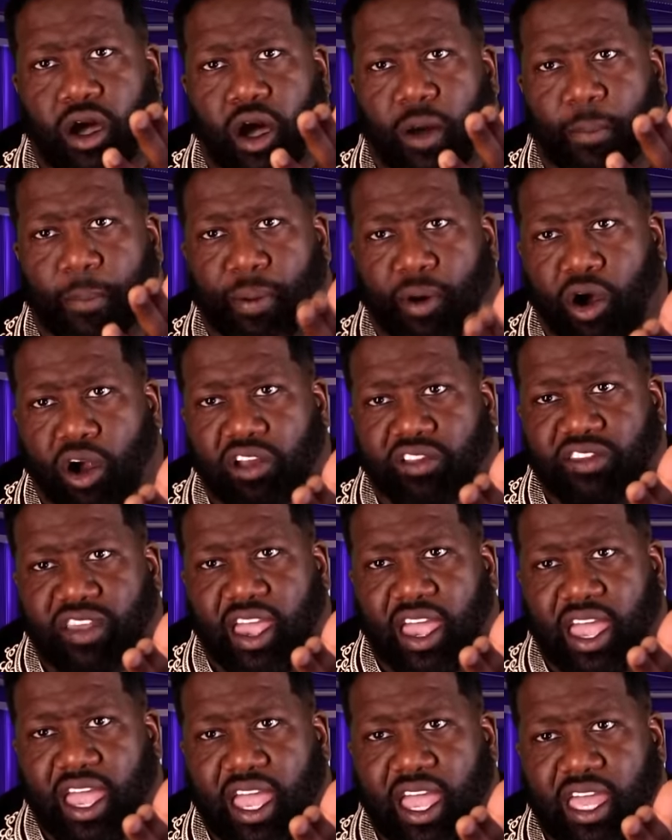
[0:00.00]

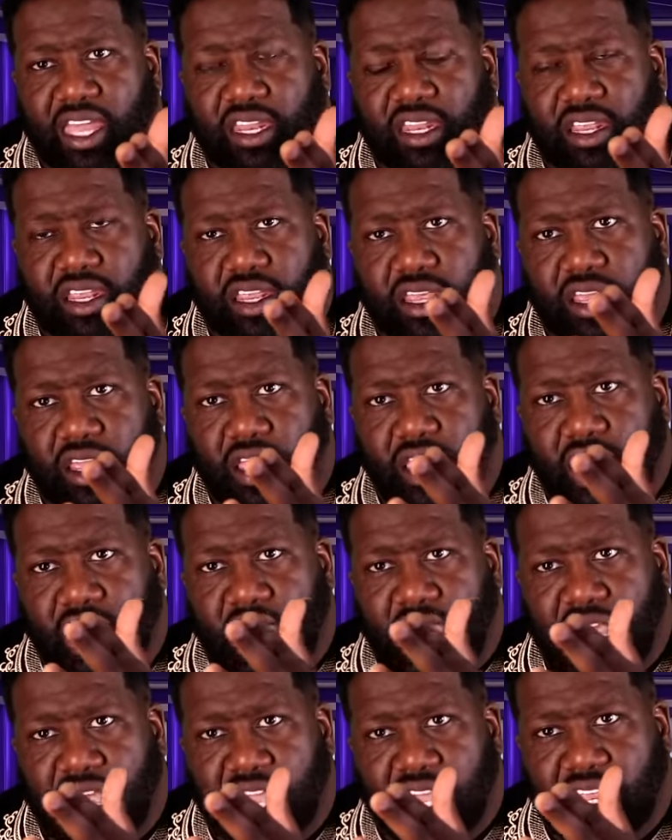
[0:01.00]
apartheid
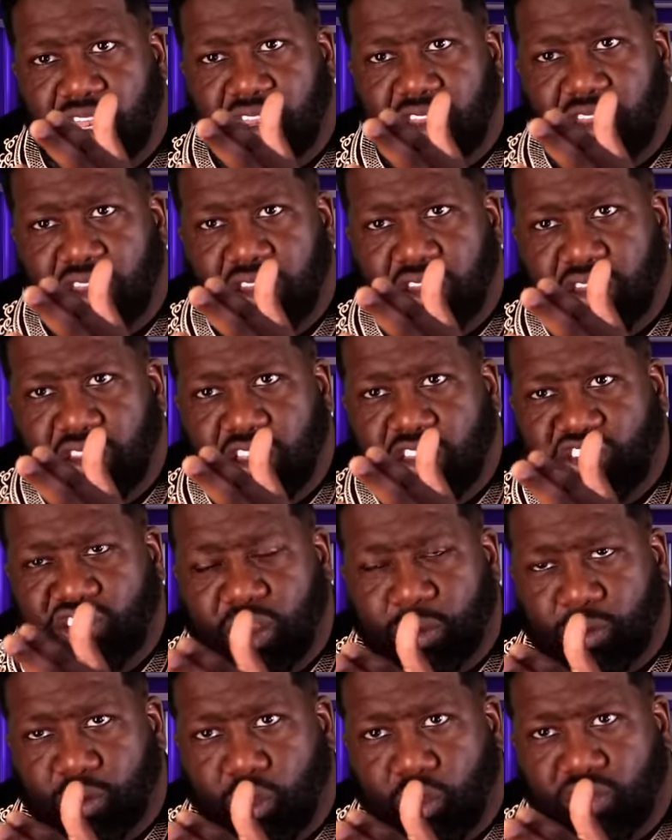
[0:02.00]
and the
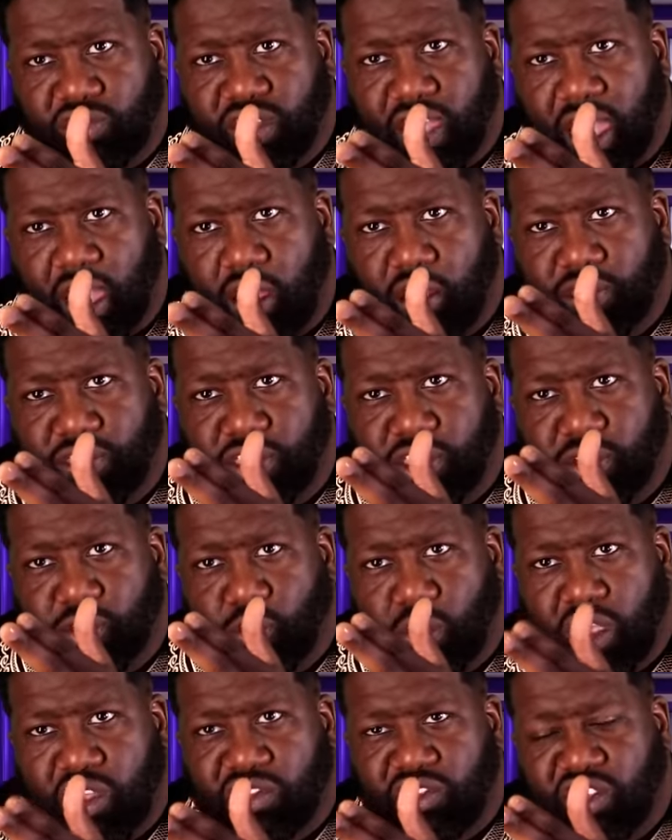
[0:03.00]
Jim Crow South and
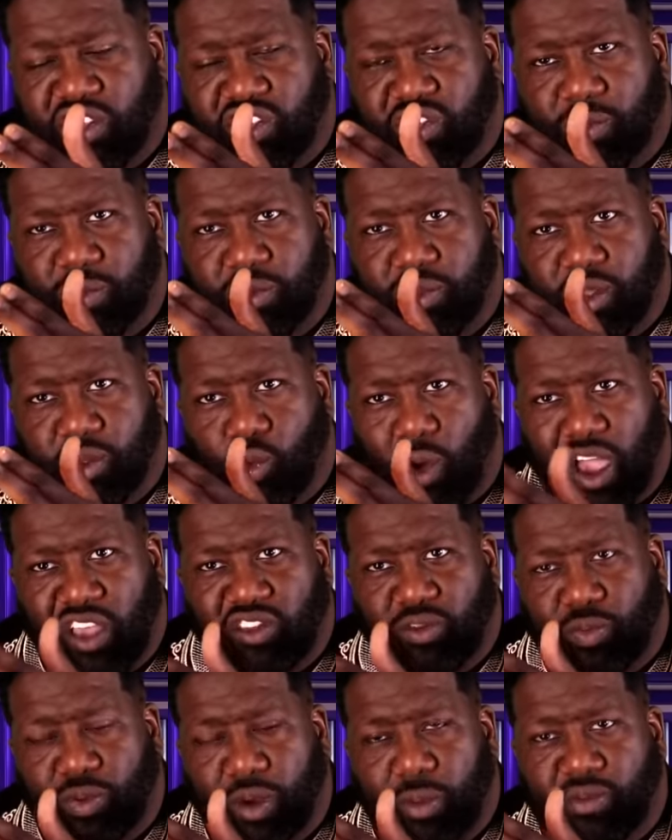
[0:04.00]
racism and, and
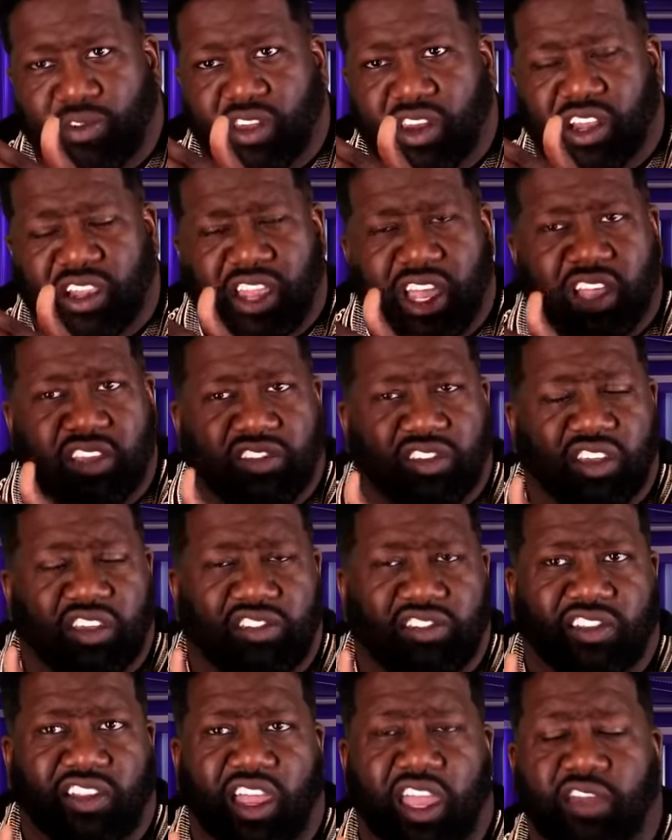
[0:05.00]
white supremacy and the legacy
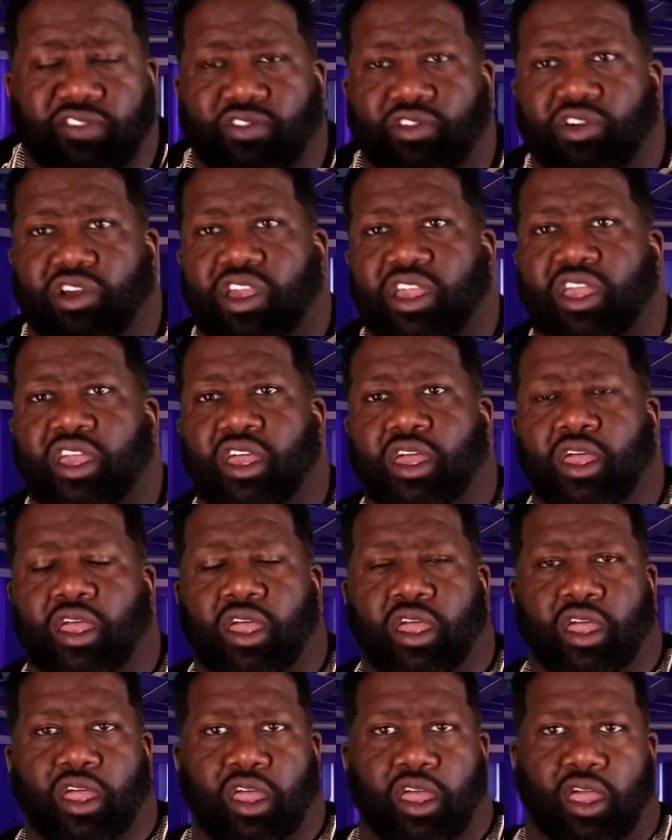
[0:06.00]
of slavery,
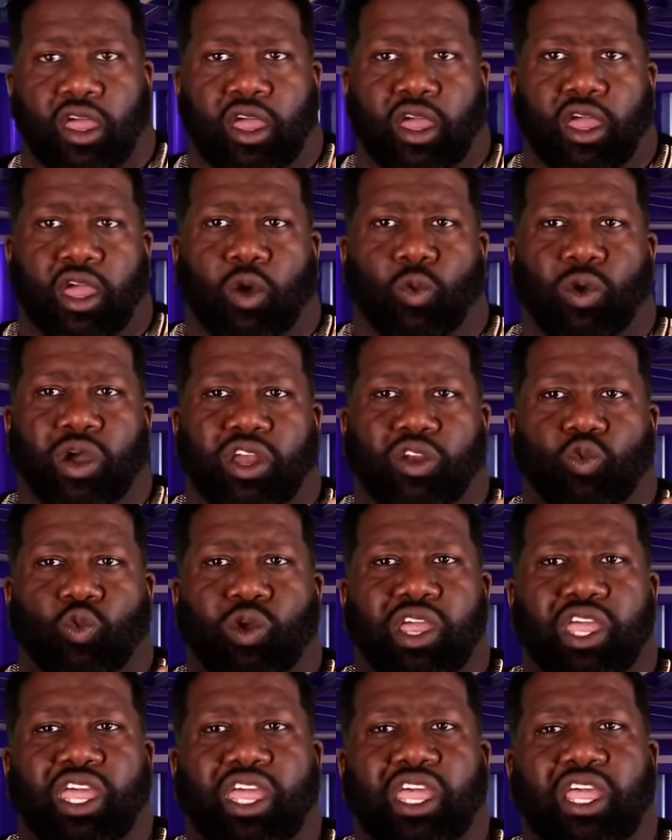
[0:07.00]
when
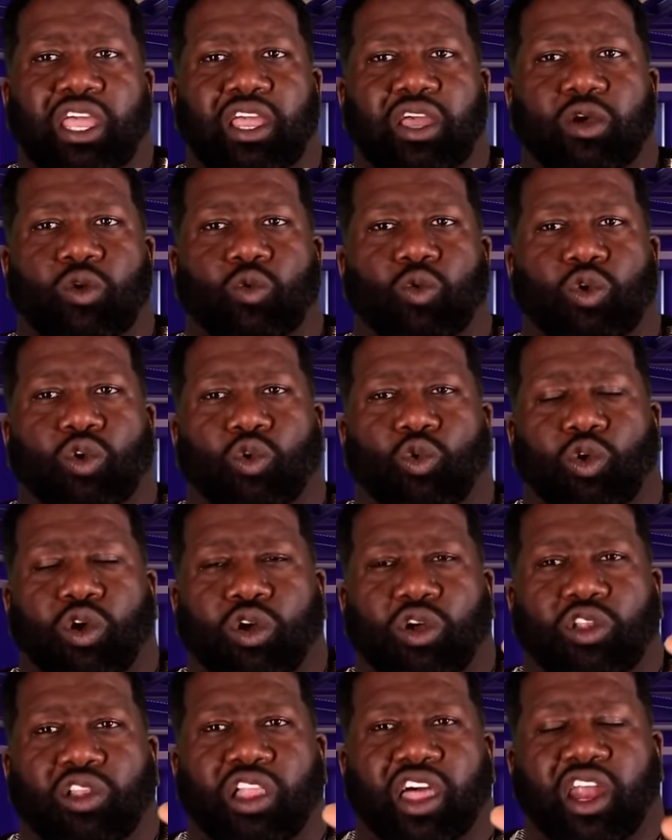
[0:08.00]
we were,
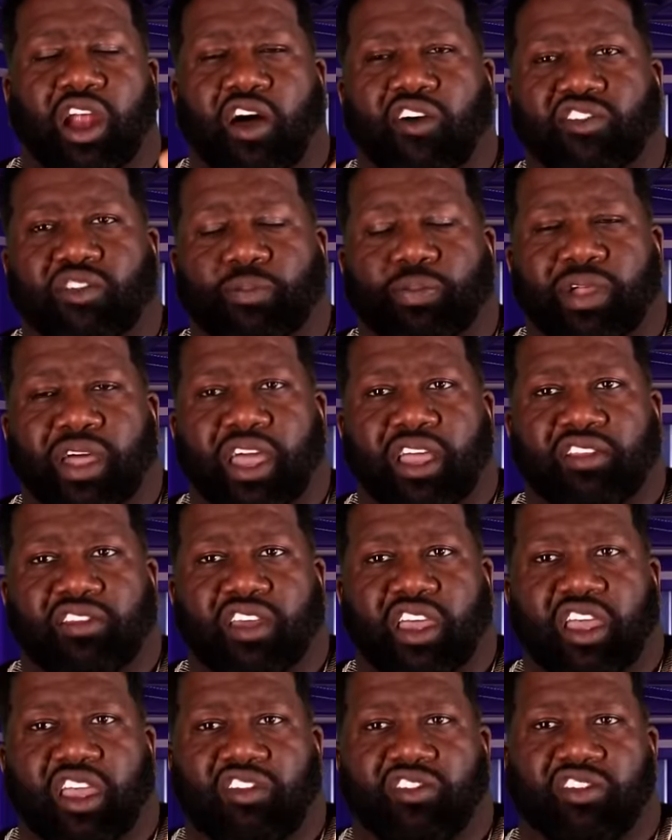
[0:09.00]
were let off the
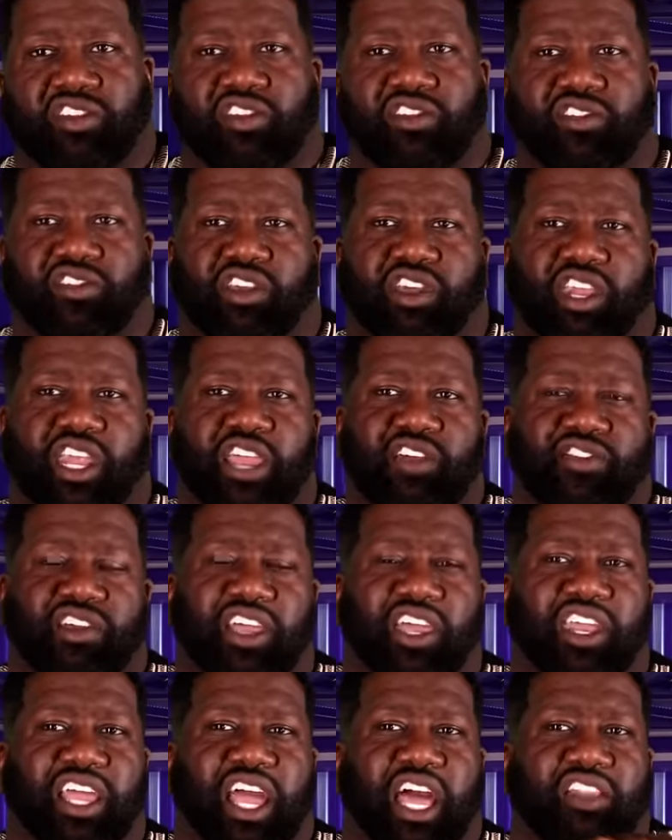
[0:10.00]
plantations and
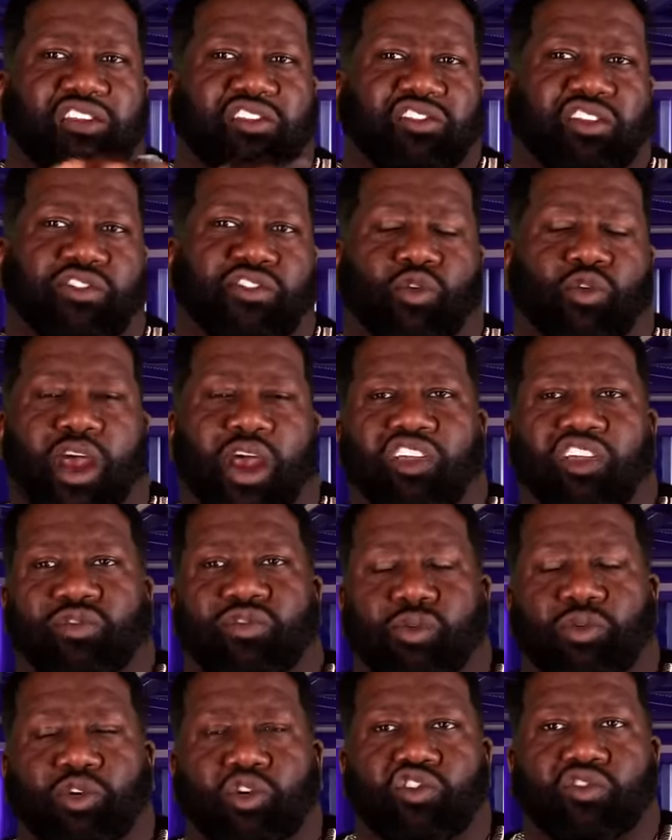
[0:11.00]
even getting out the civil
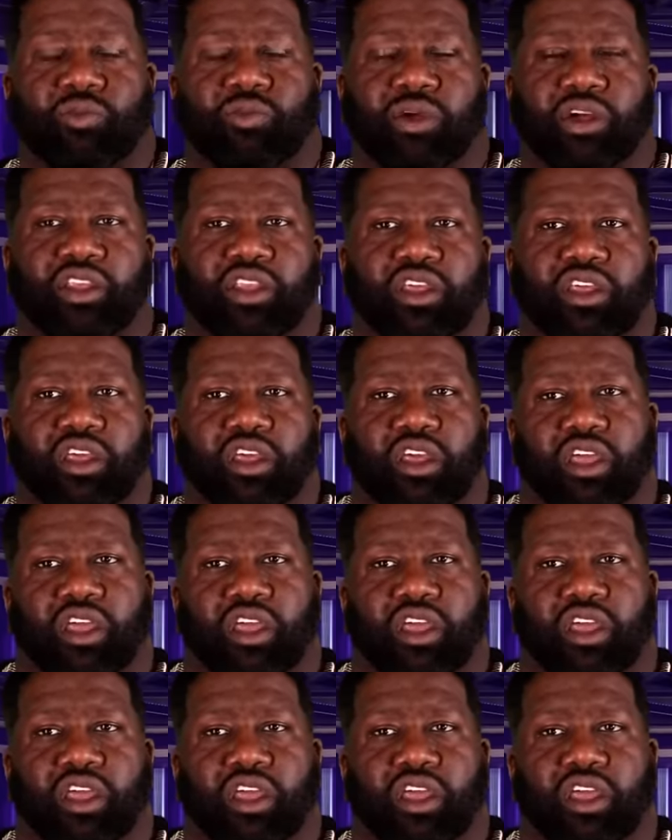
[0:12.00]
rights movement,